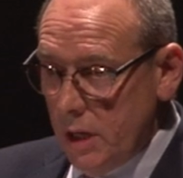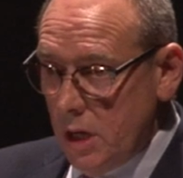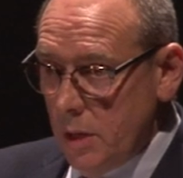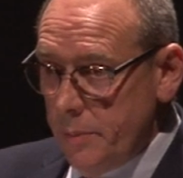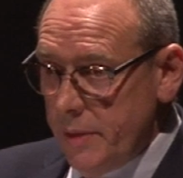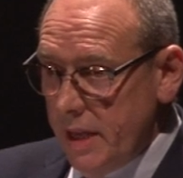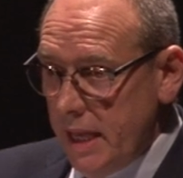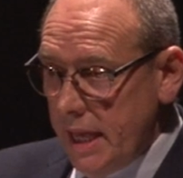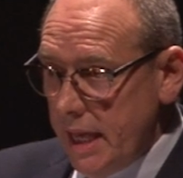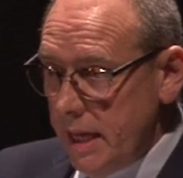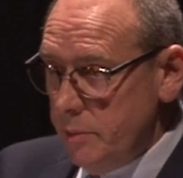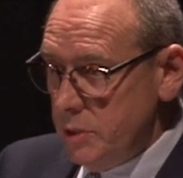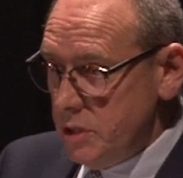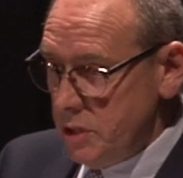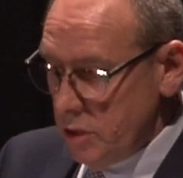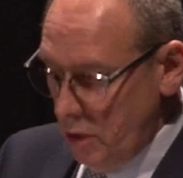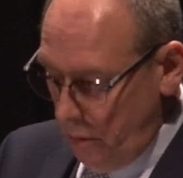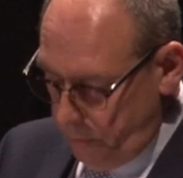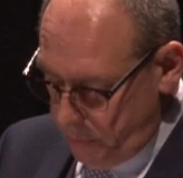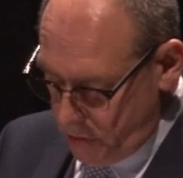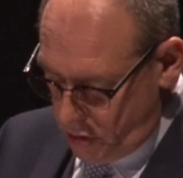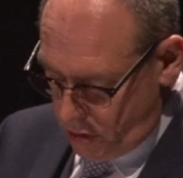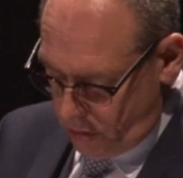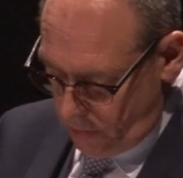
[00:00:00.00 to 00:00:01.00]
that coming here was
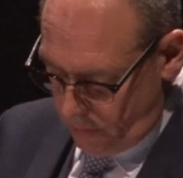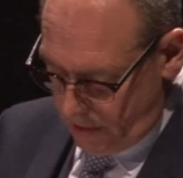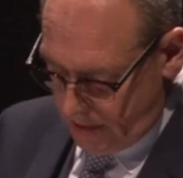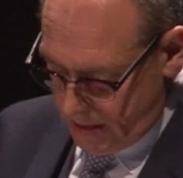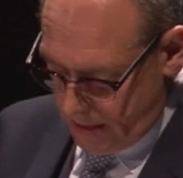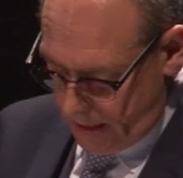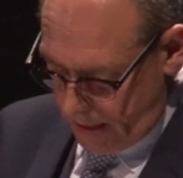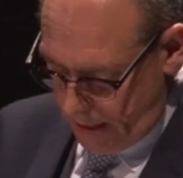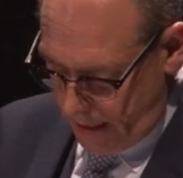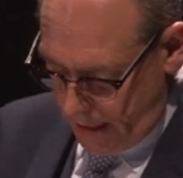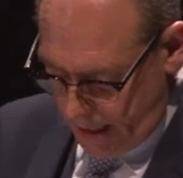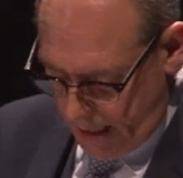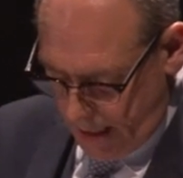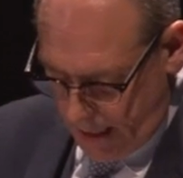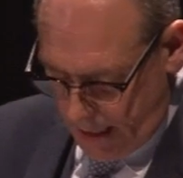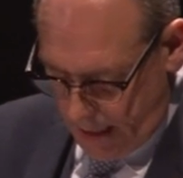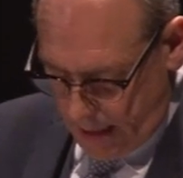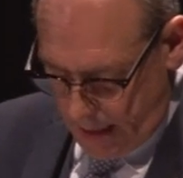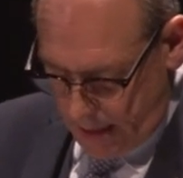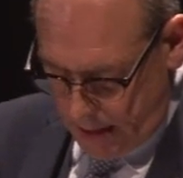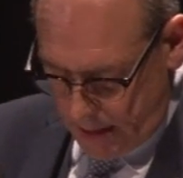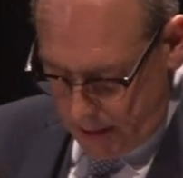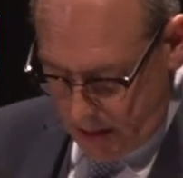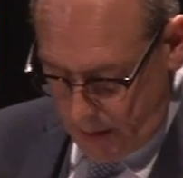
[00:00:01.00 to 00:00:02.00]
an opportunity
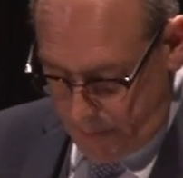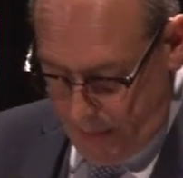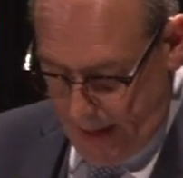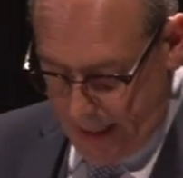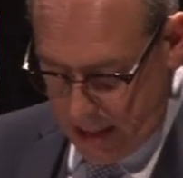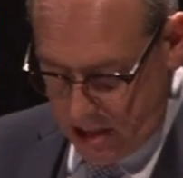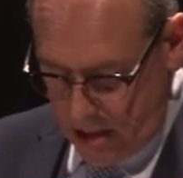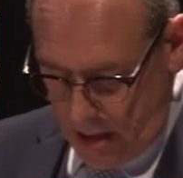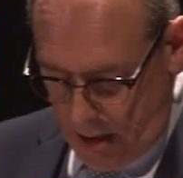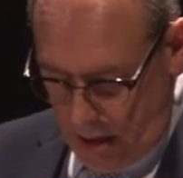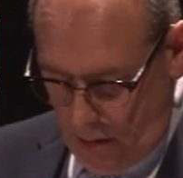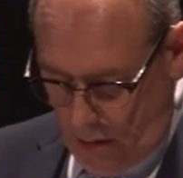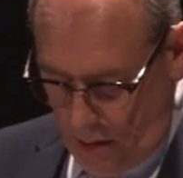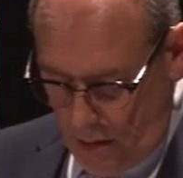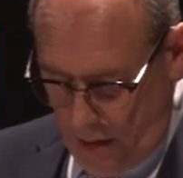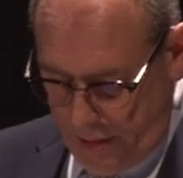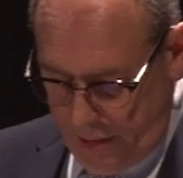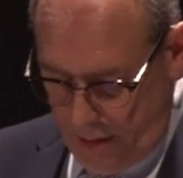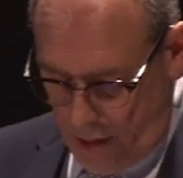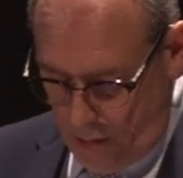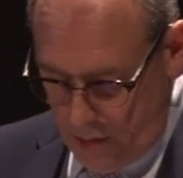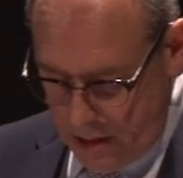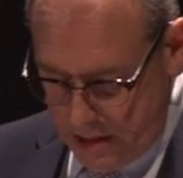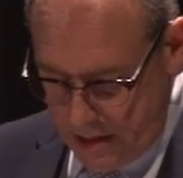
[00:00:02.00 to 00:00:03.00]
to bash the local
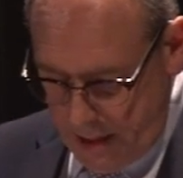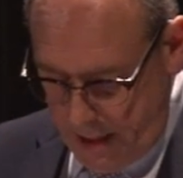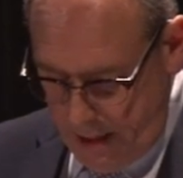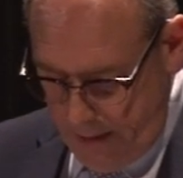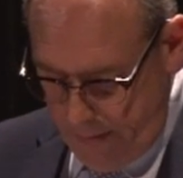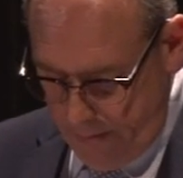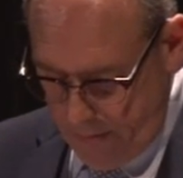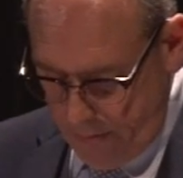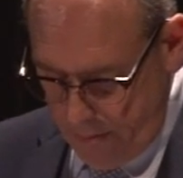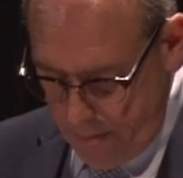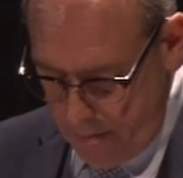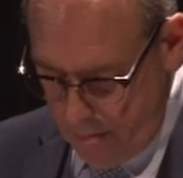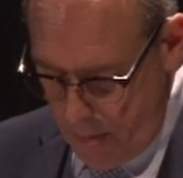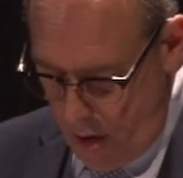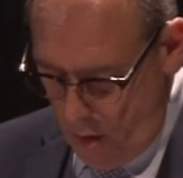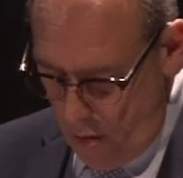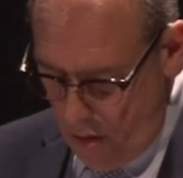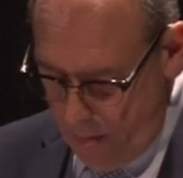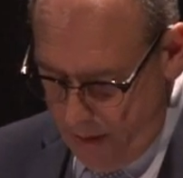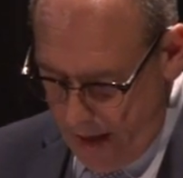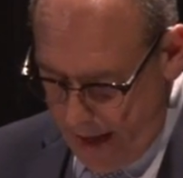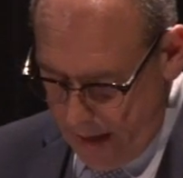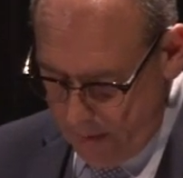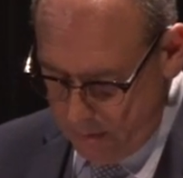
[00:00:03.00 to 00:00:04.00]
authority,
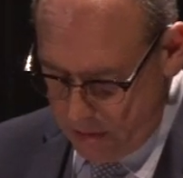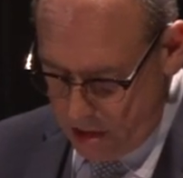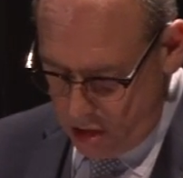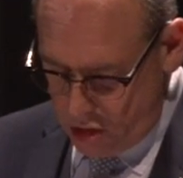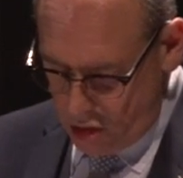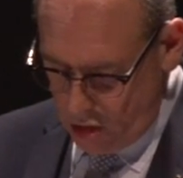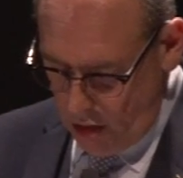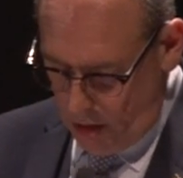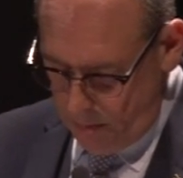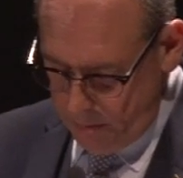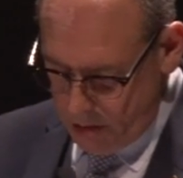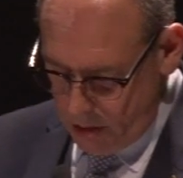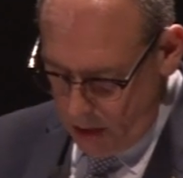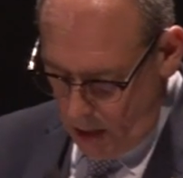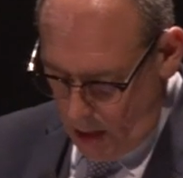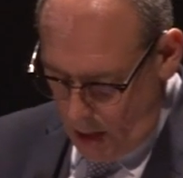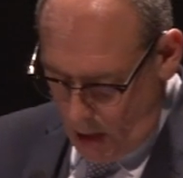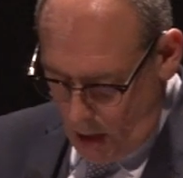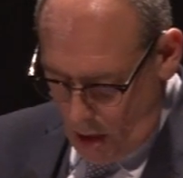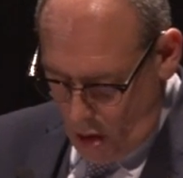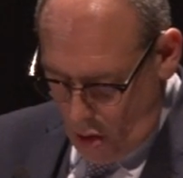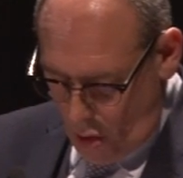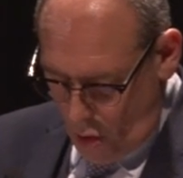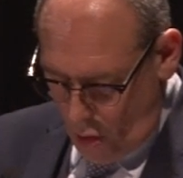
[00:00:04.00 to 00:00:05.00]
moan about empty shops,
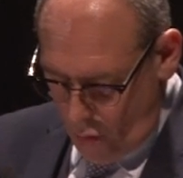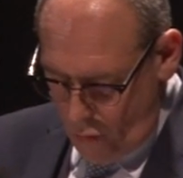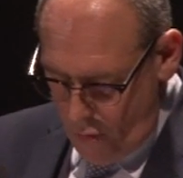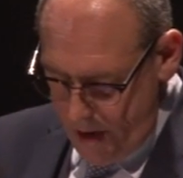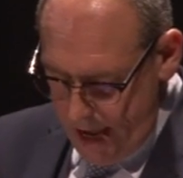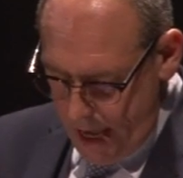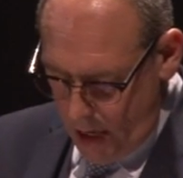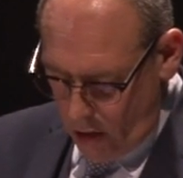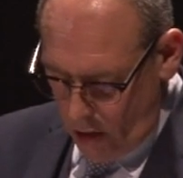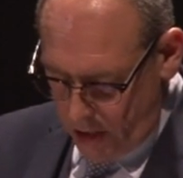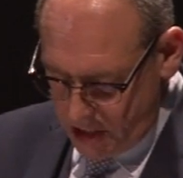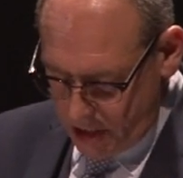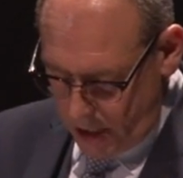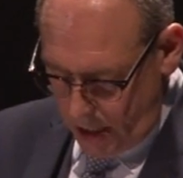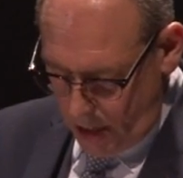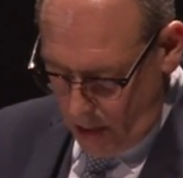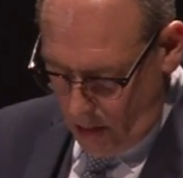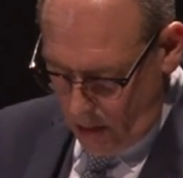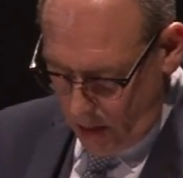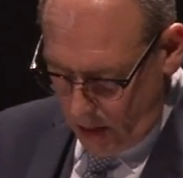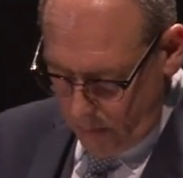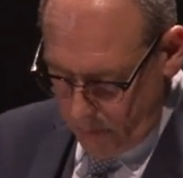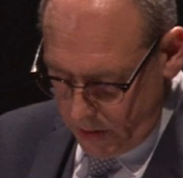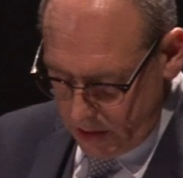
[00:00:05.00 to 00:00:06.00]
or rehash the
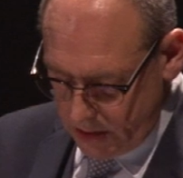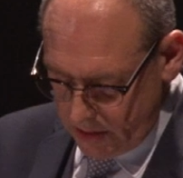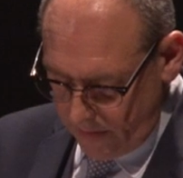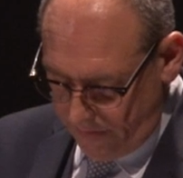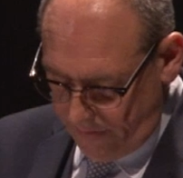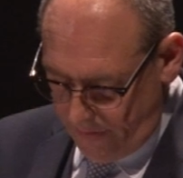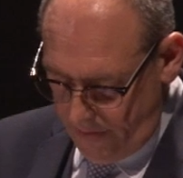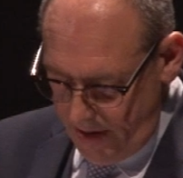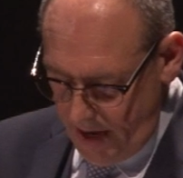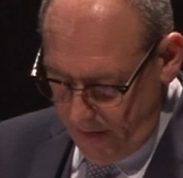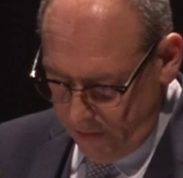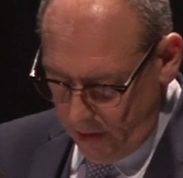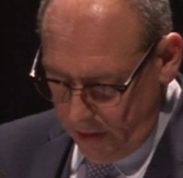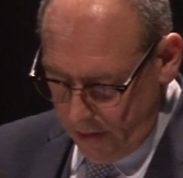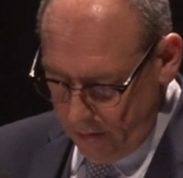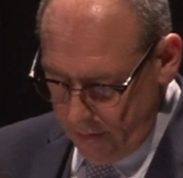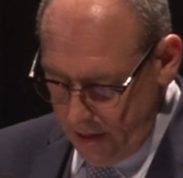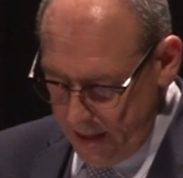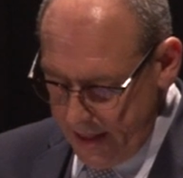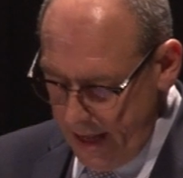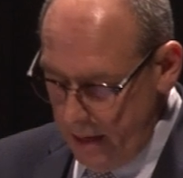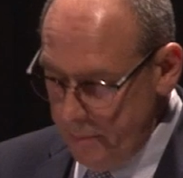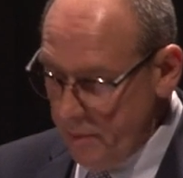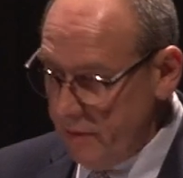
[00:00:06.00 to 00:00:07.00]
argument of free after
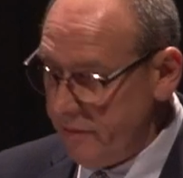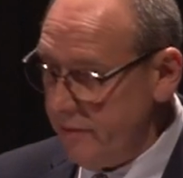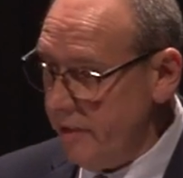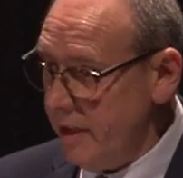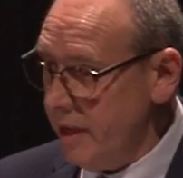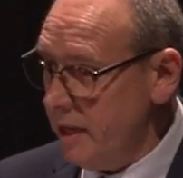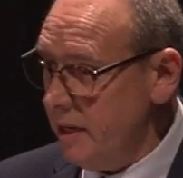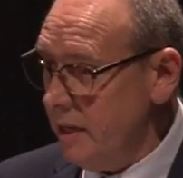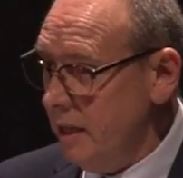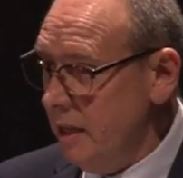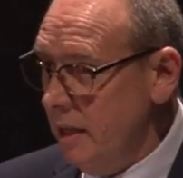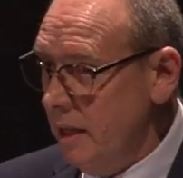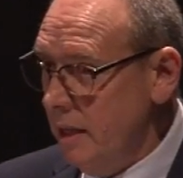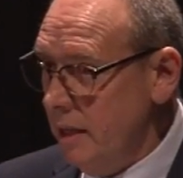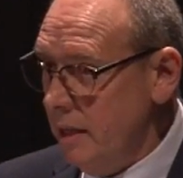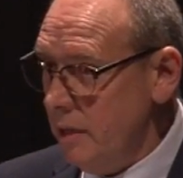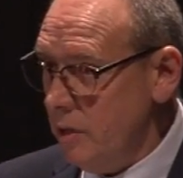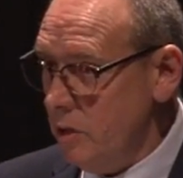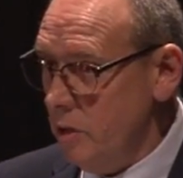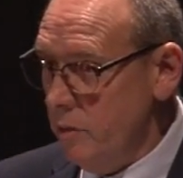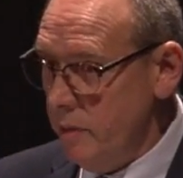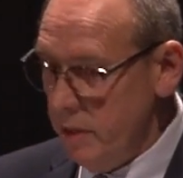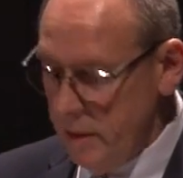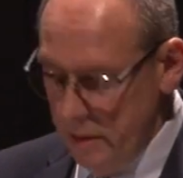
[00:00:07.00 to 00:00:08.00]
three, then I'm afraid
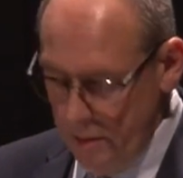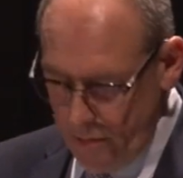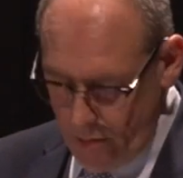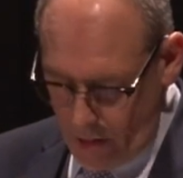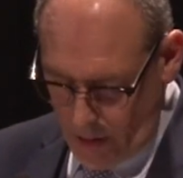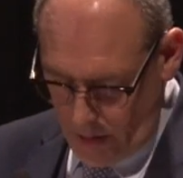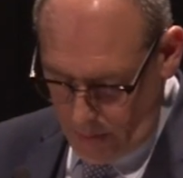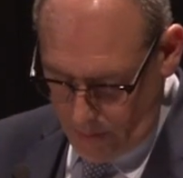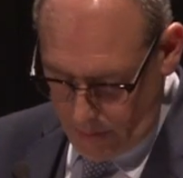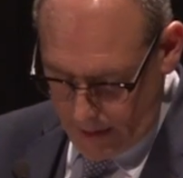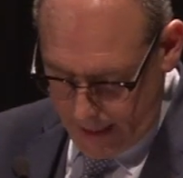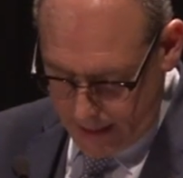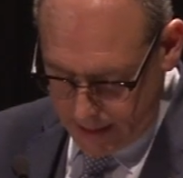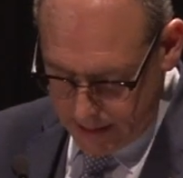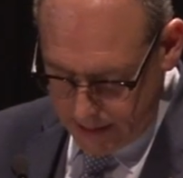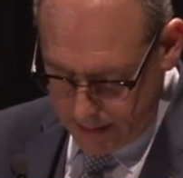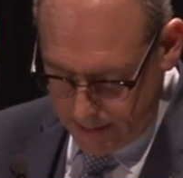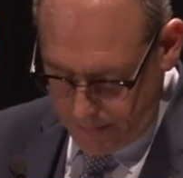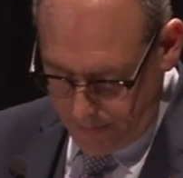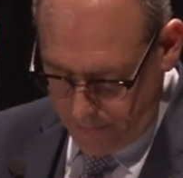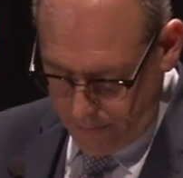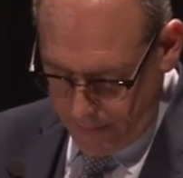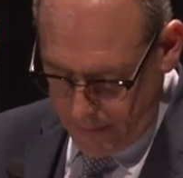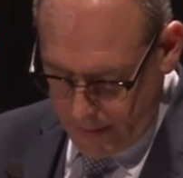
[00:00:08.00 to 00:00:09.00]
you're in the wrong
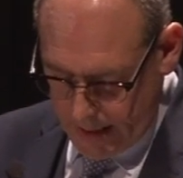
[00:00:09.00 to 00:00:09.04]
place.